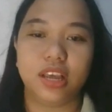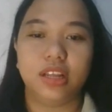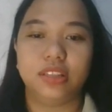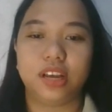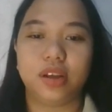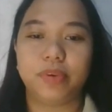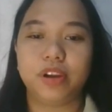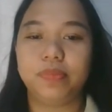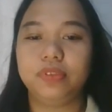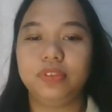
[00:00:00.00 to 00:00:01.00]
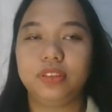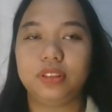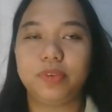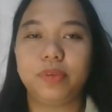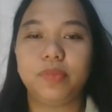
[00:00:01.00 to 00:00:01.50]
The
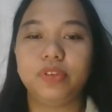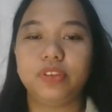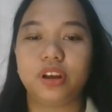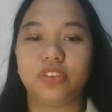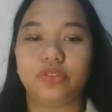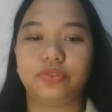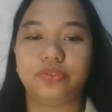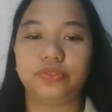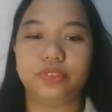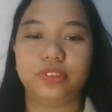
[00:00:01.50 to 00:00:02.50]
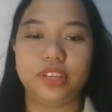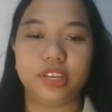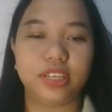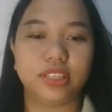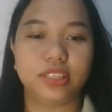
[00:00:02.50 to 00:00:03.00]
purpose of
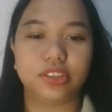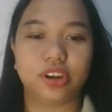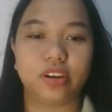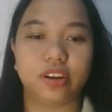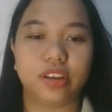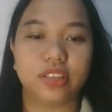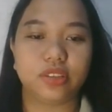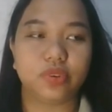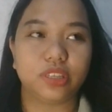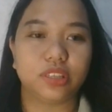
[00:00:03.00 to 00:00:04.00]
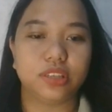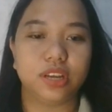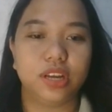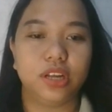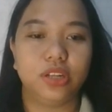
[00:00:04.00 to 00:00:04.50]
these stories was
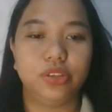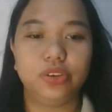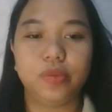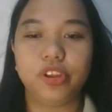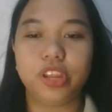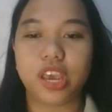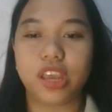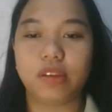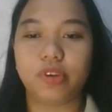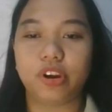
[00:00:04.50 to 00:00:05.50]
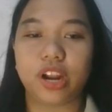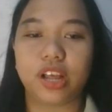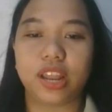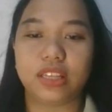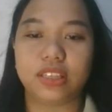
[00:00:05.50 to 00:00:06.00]
to communicate moral
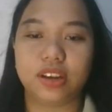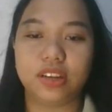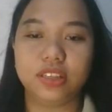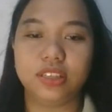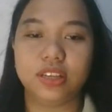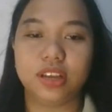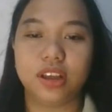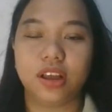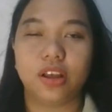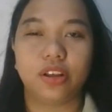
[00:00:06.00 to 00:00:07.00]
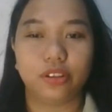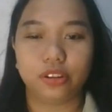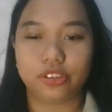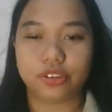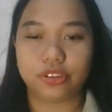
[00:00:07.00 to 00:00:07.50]
lessons,
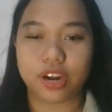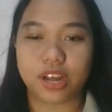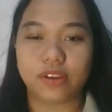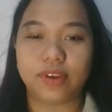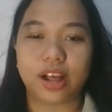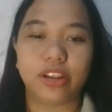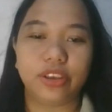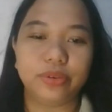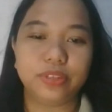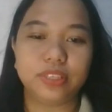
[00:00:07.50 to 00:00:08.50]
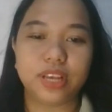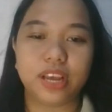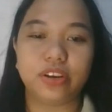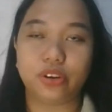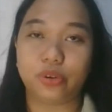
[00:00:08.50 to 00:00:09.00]
cultural values, and
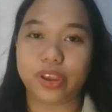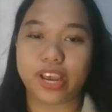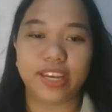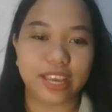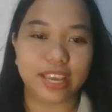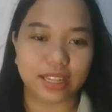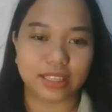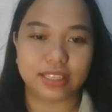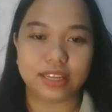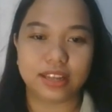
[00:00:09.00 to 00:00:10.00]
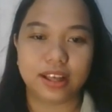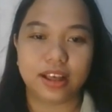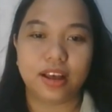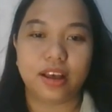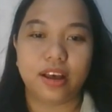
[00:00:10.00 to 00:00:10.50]
heroic ideals.
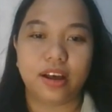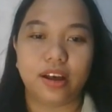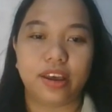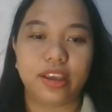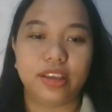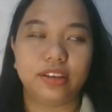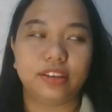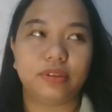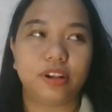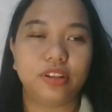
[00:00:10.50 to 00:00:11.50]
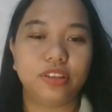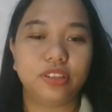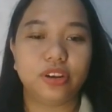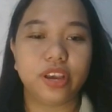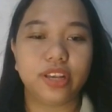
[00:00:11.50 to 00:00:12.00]

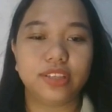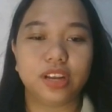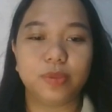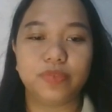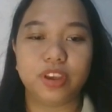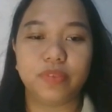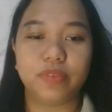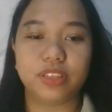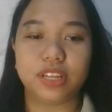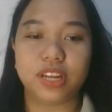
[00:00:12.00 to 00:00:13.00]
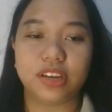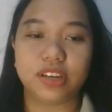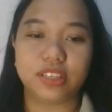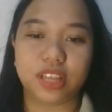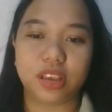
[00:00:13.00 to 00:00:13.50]
Also, Aesop's fables, another
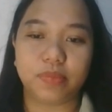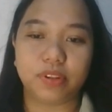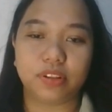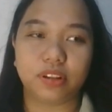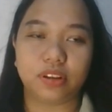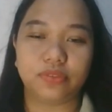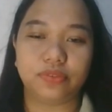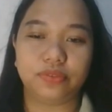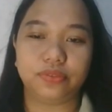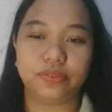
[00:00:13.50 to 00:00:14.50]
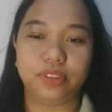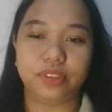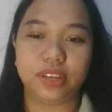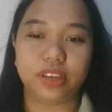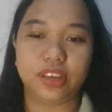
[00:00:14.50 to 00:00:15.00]
staple of
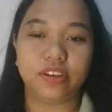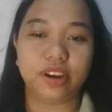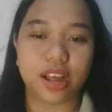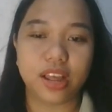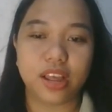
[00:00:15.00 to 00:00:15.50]
the era,